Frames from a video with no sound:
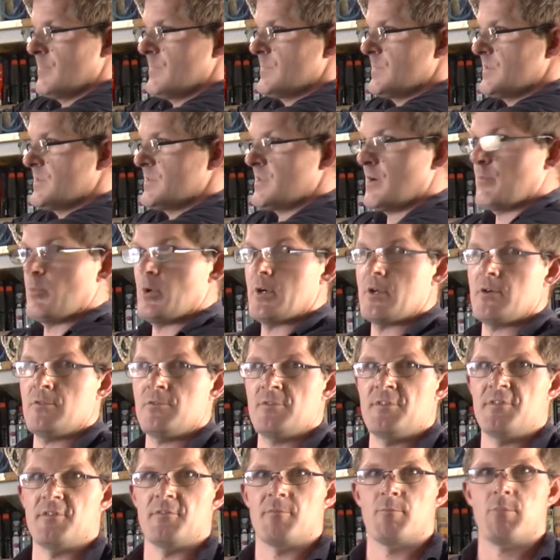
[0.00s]
someone
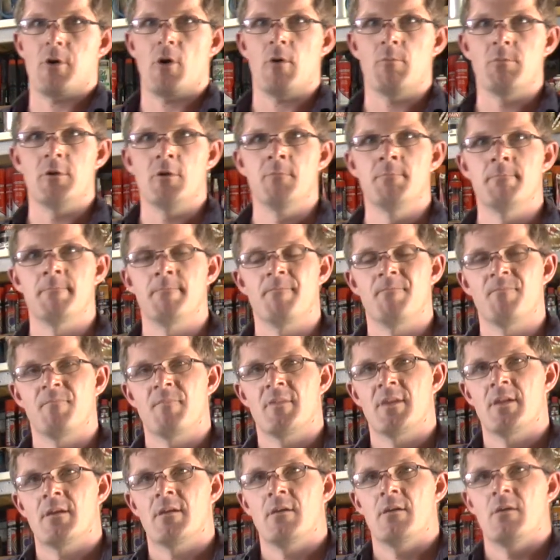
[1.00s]
else's problem.
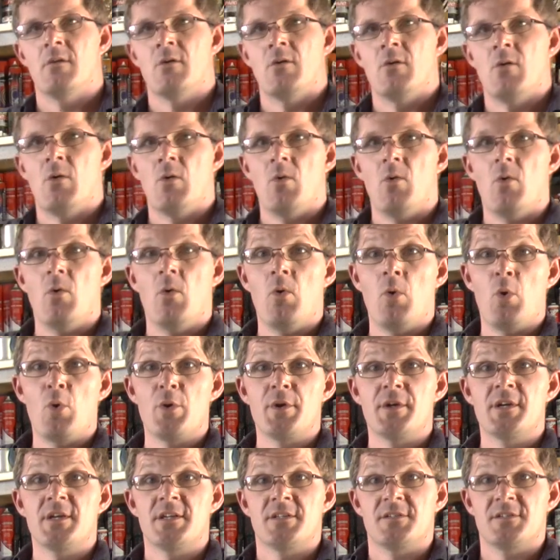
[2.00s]
Or
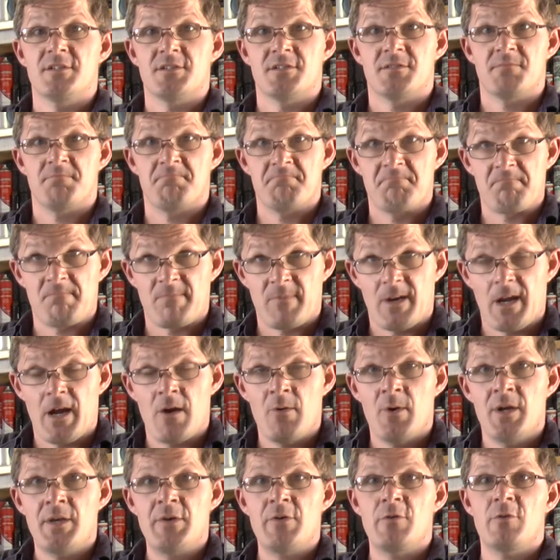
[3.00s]
you can just
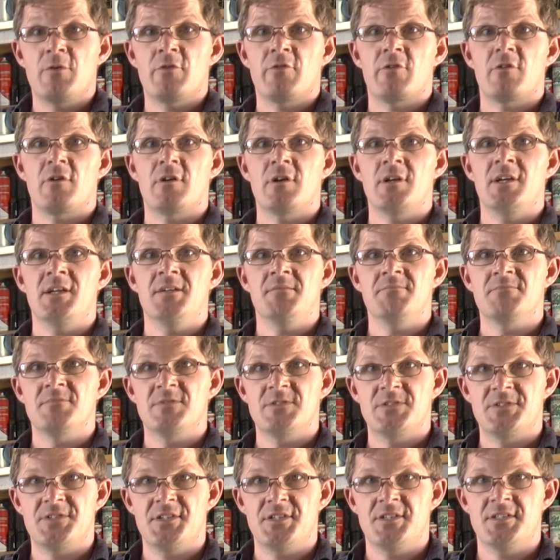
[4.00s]
go under a tree,
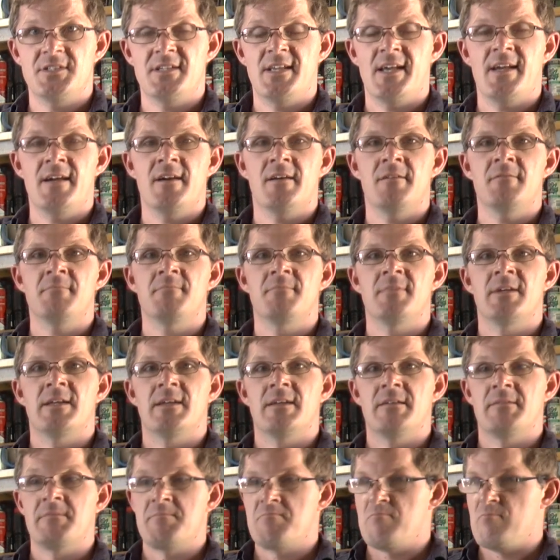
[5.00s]
sit down,
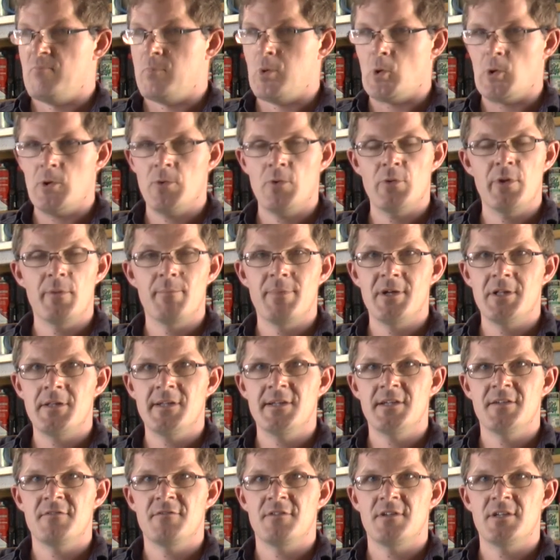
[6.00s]
boil the
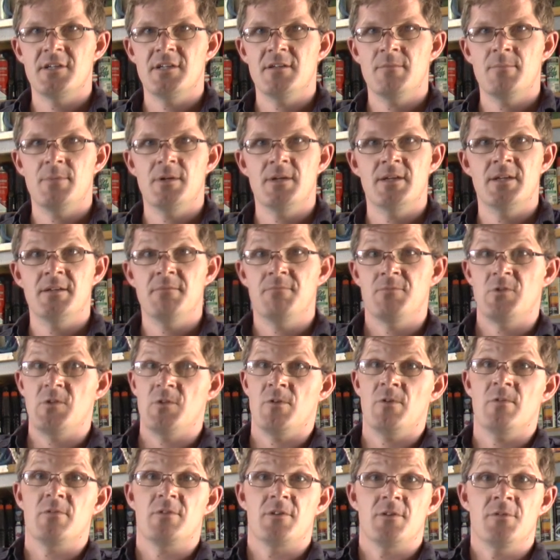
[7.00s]
billy if need be,
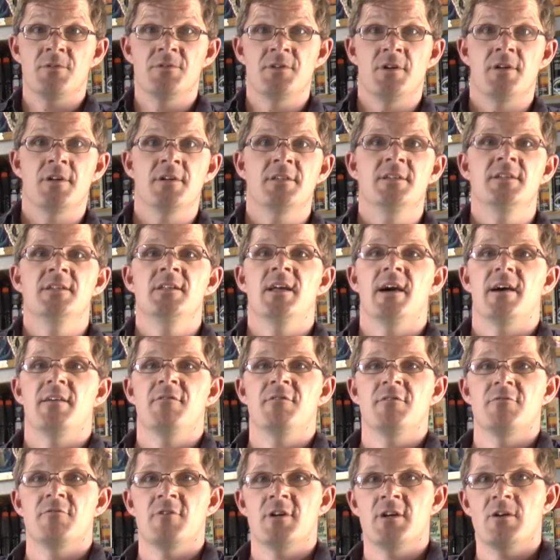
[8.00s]
do as I did, have
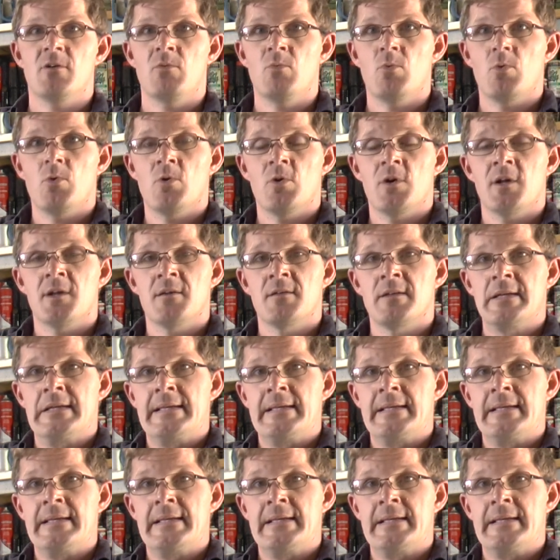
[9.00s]
a drink of water,